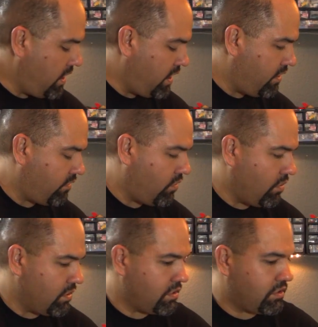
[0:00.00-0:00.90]
and of
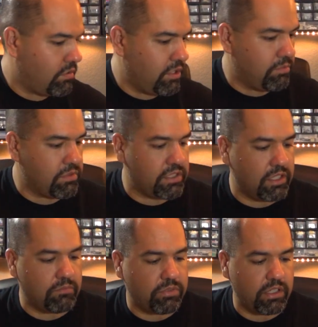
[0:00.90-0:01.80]
course,
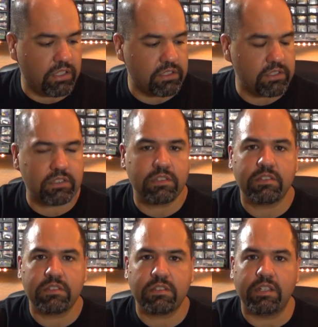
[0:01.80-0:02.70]
20% plus
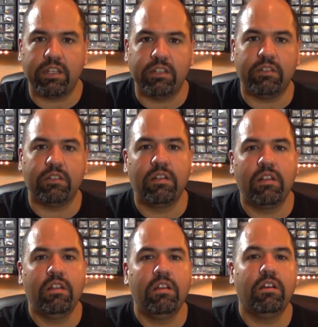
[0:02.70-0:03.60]
sale
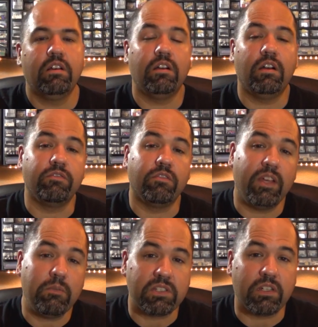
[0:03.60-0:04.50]
off of
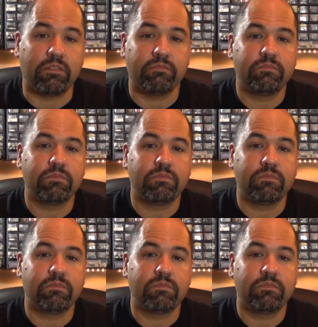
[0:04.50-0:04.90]
Amazon.